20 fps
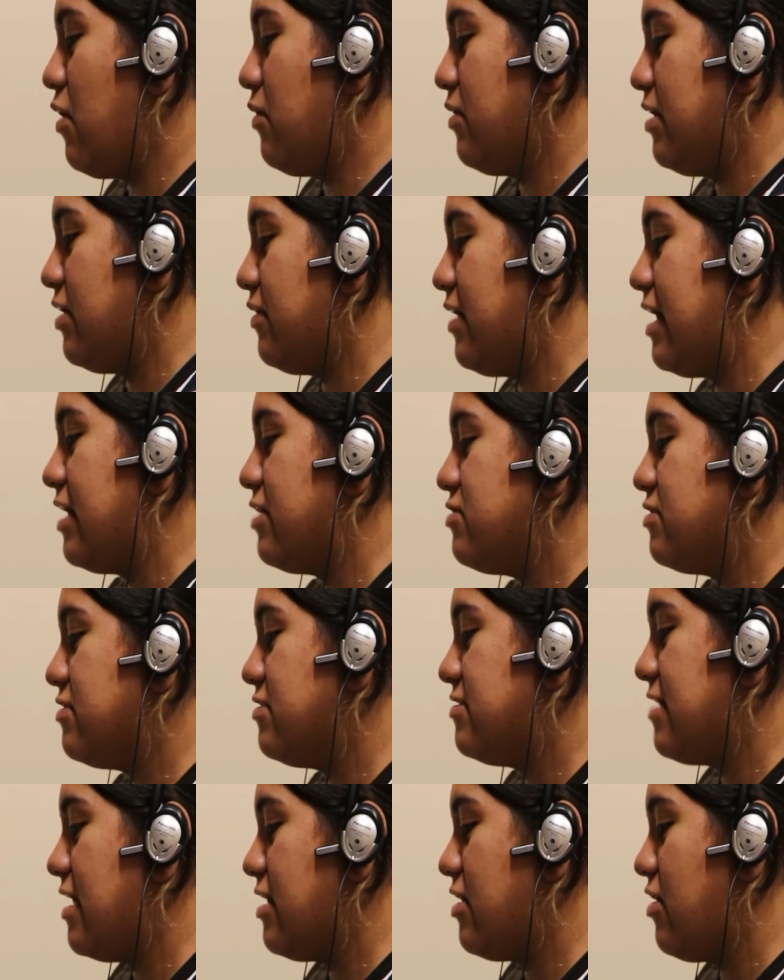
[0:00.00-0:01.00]
Okay,
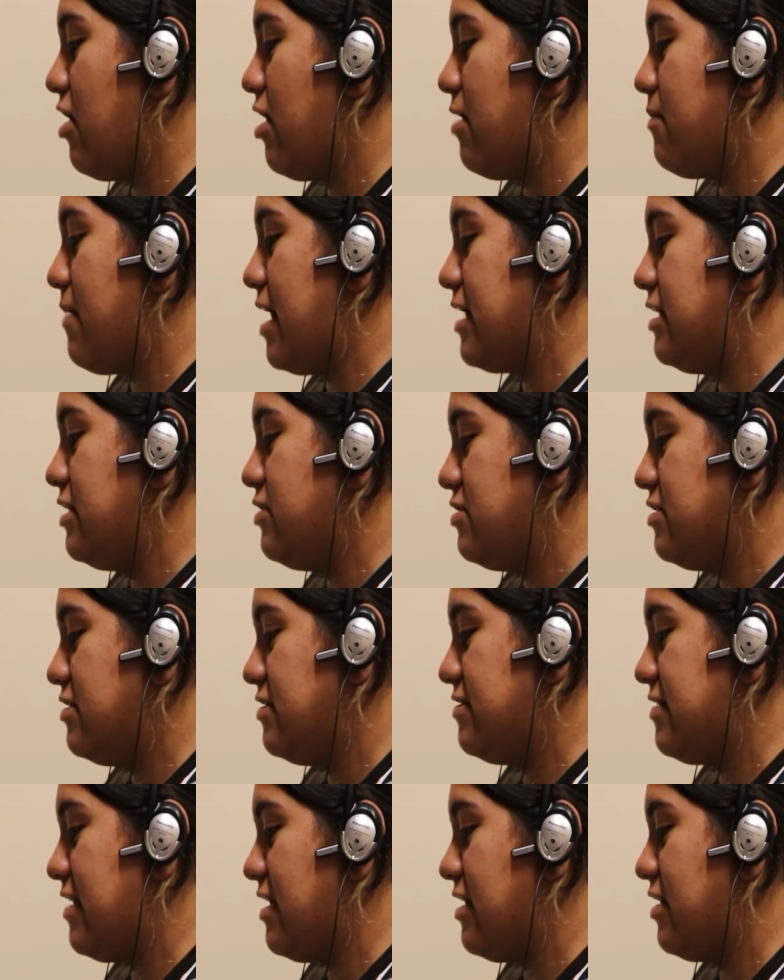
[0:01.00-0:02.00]
just stay calm. I need you
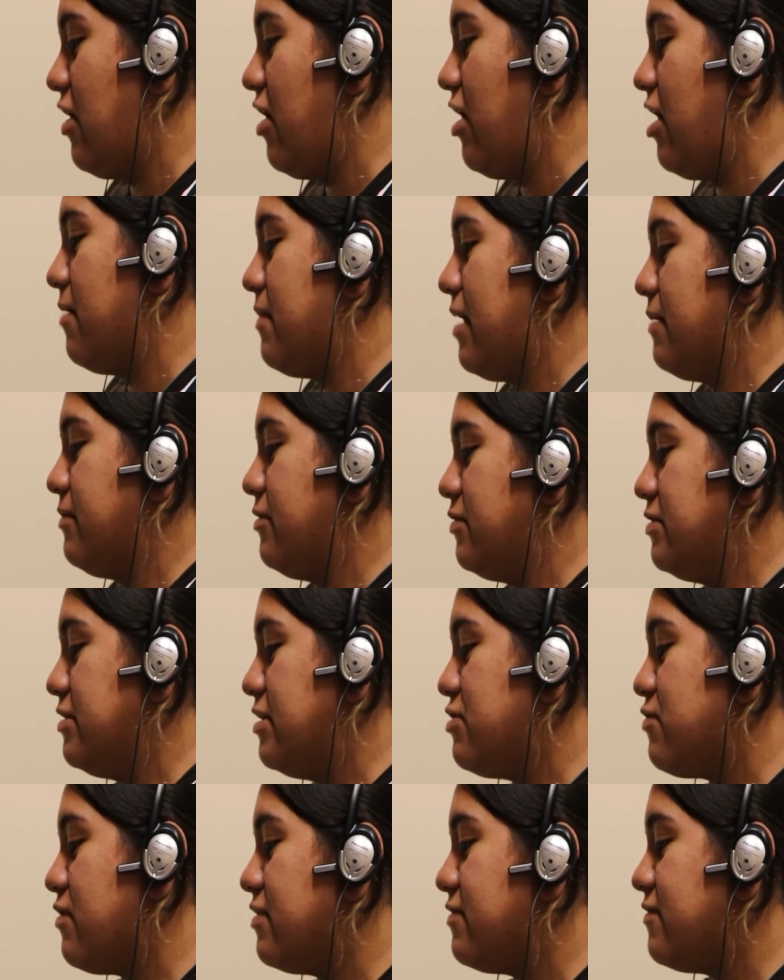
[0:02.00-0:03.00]
to stay calm. I'm
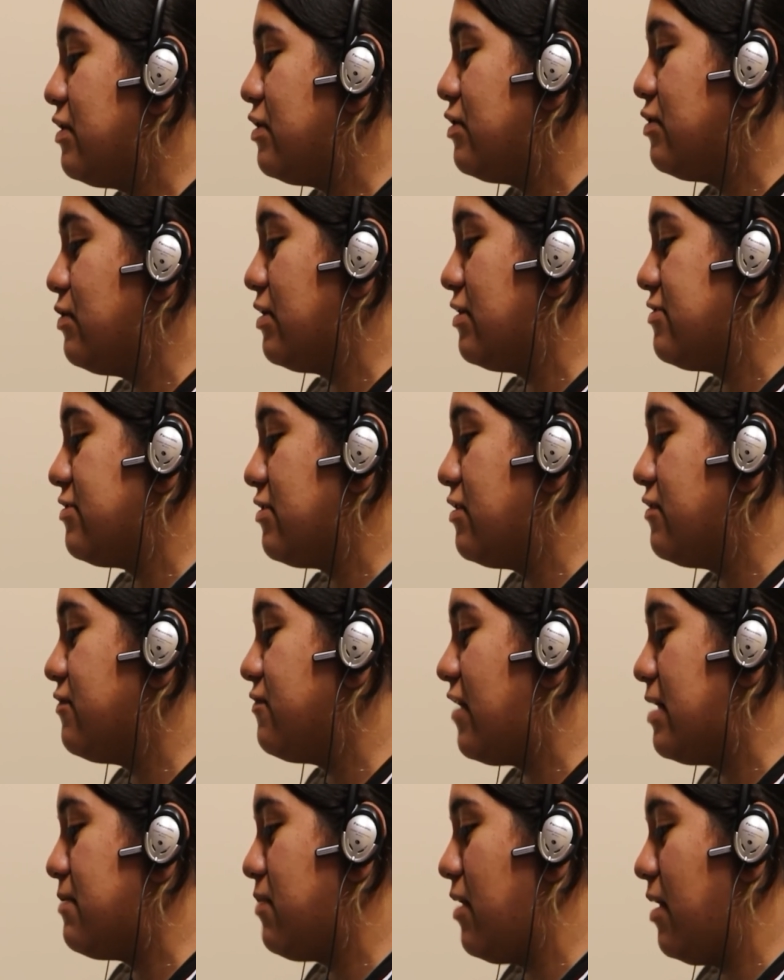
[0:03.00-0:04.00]
going to transfer you to a
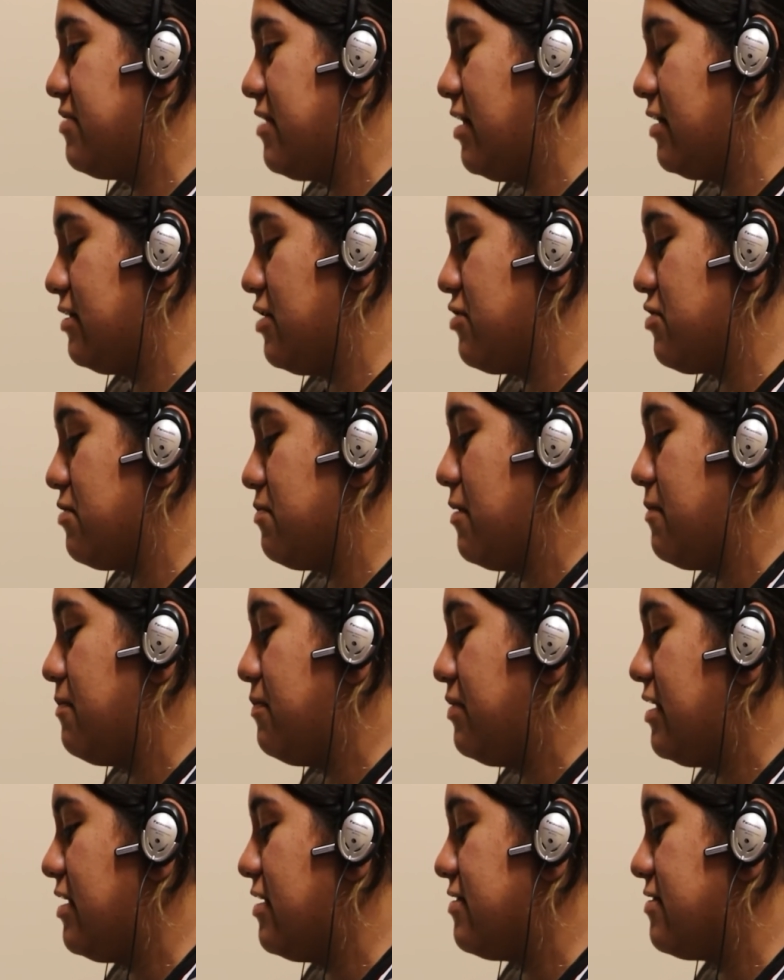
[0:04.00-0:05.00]
certified bomb technician,
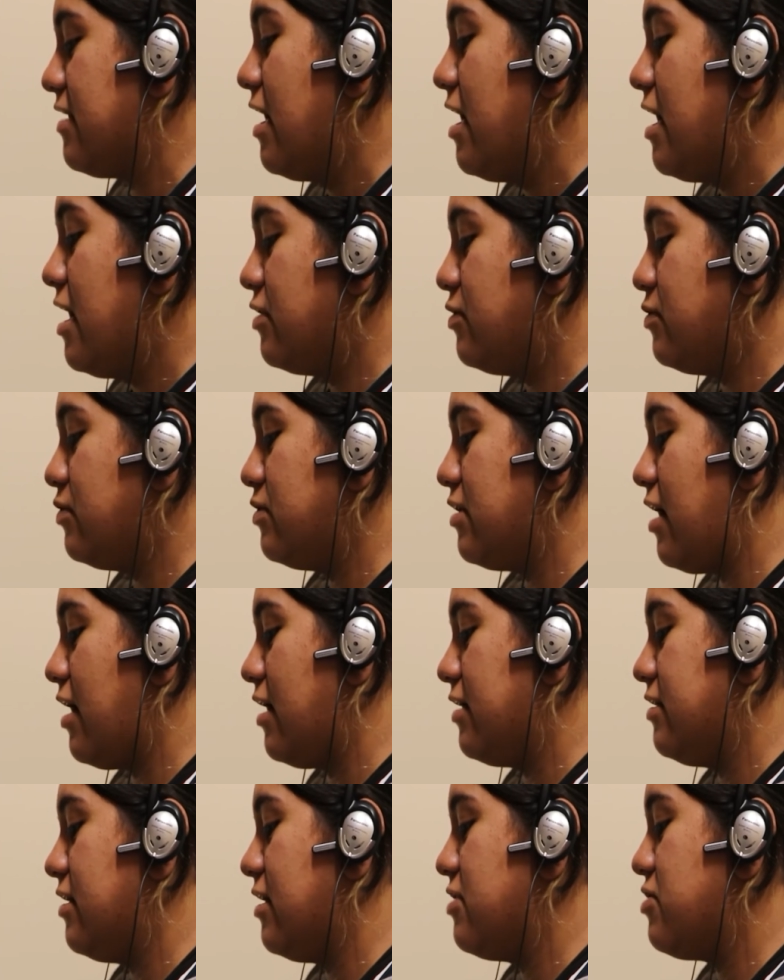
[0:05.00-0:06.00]
but please, do
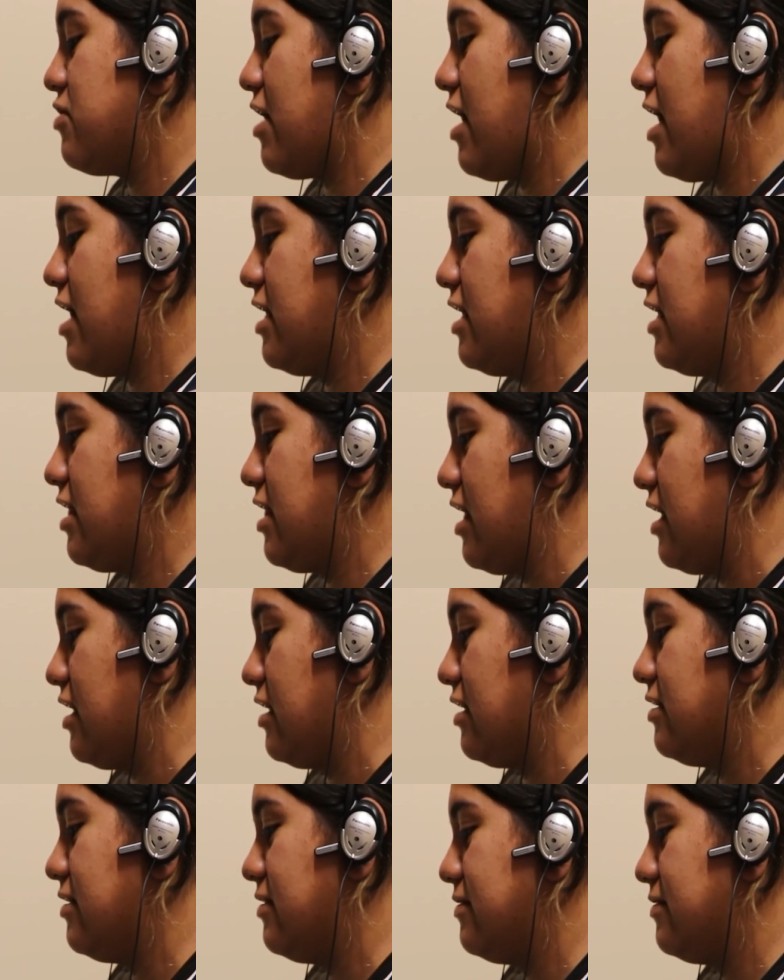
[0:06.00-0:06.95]
not touch anything.